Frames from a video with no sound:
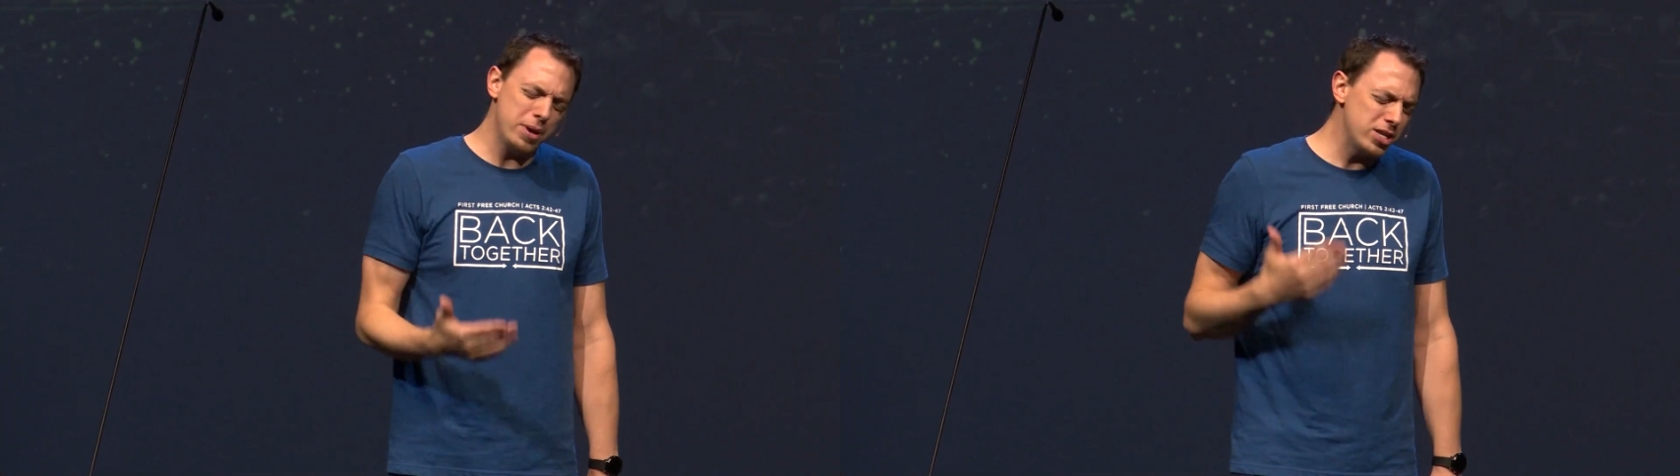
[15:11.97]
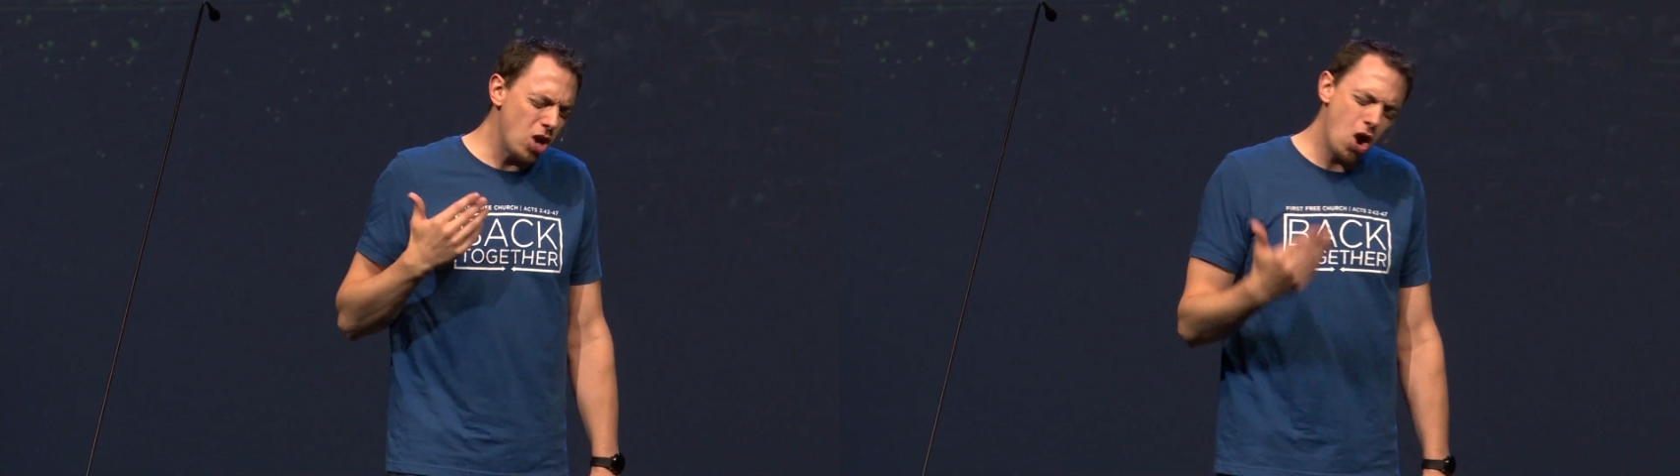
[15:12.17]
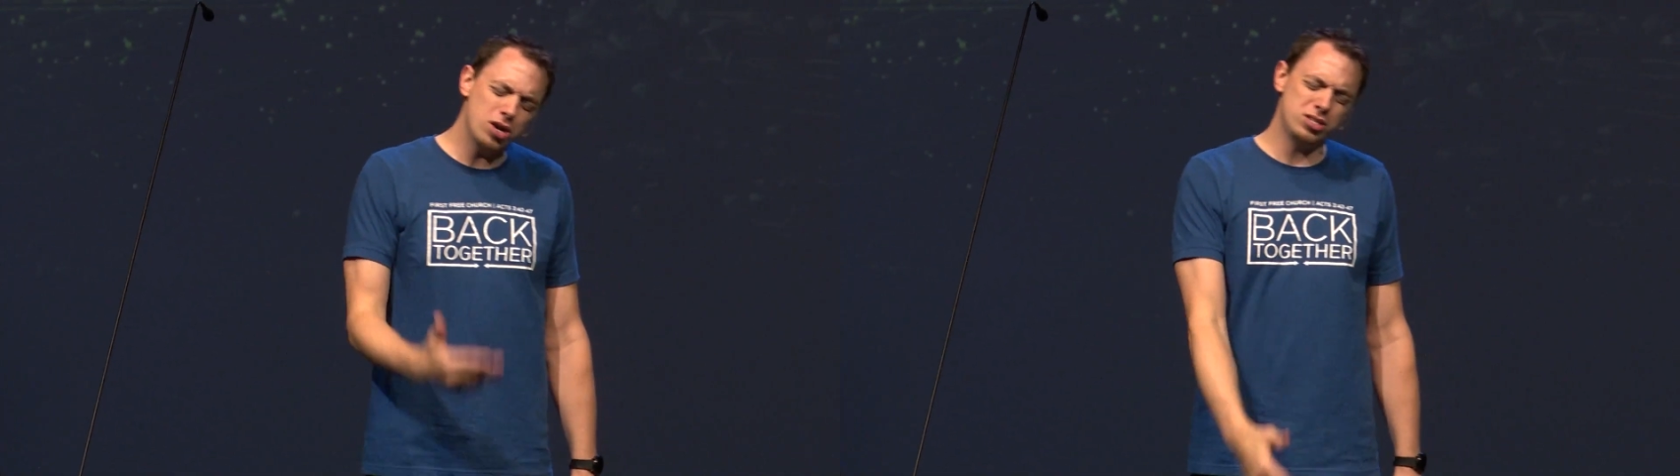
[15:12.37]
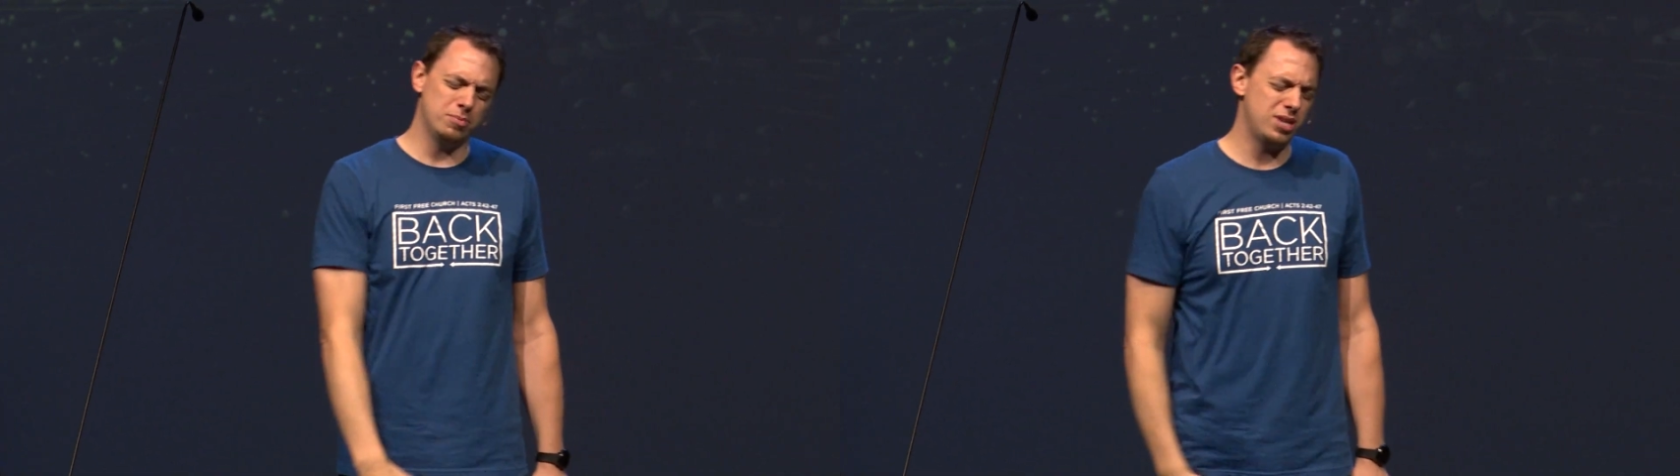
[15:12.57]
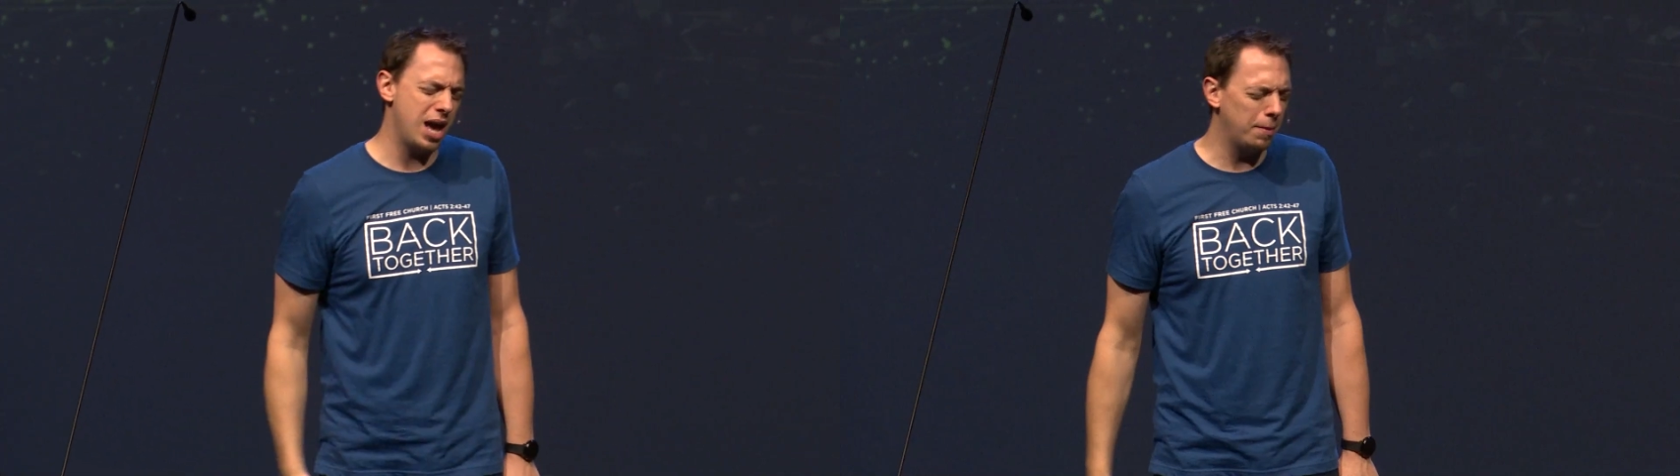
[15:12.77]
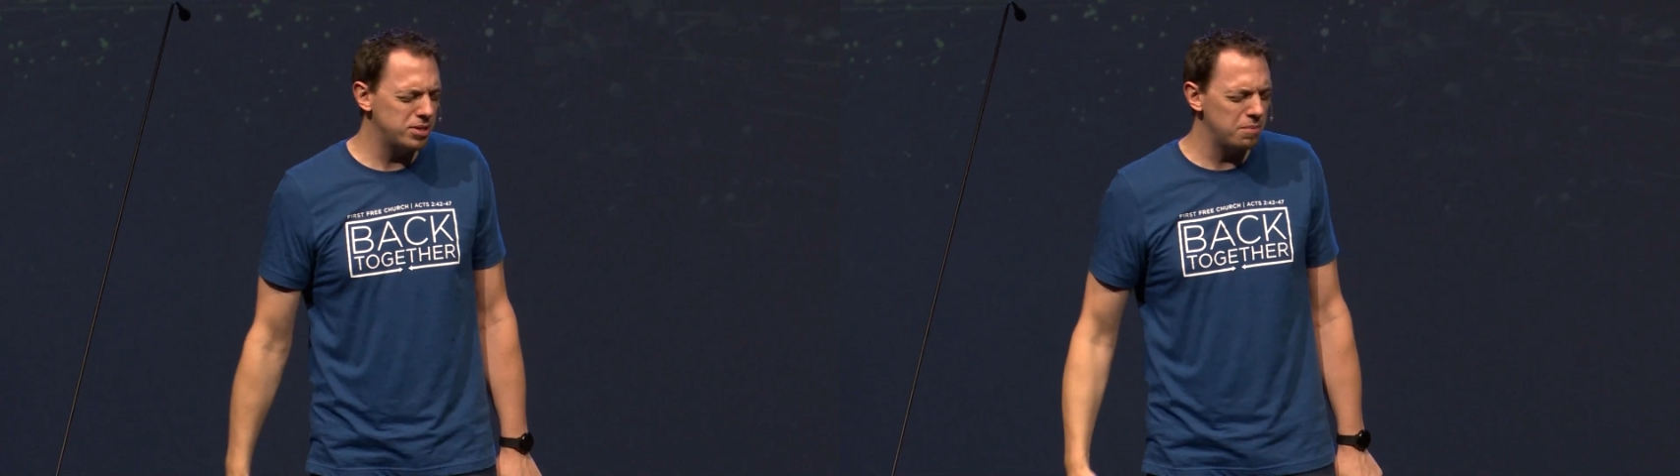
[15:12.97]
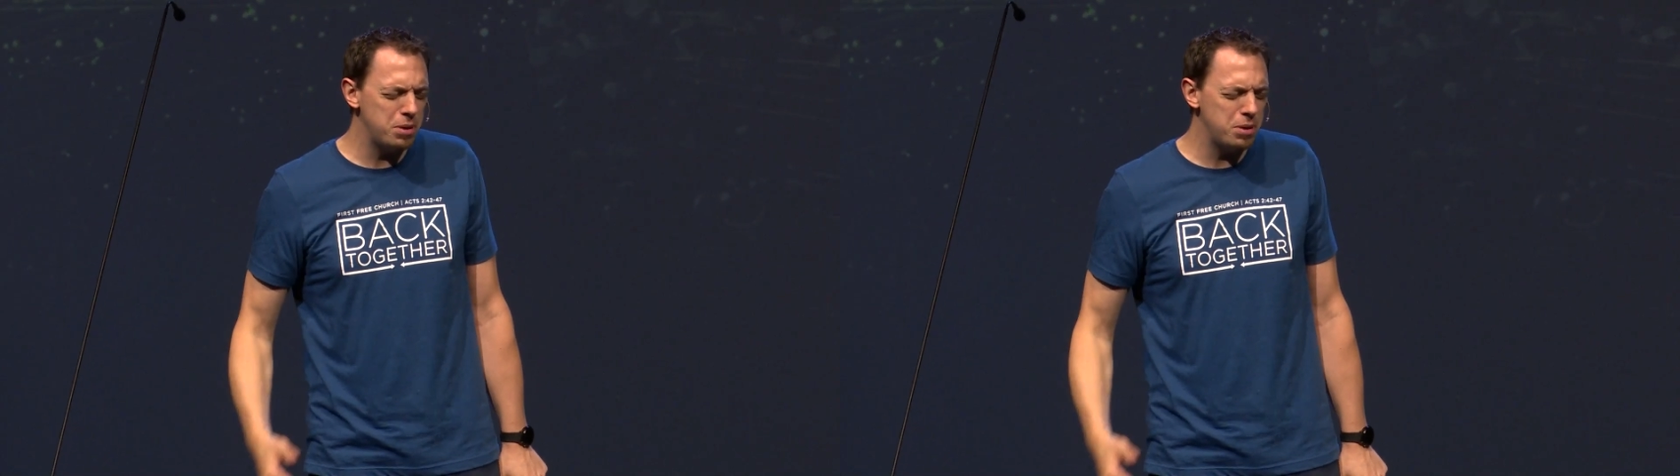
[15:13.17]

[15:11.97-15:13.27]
and it's hard sometimes and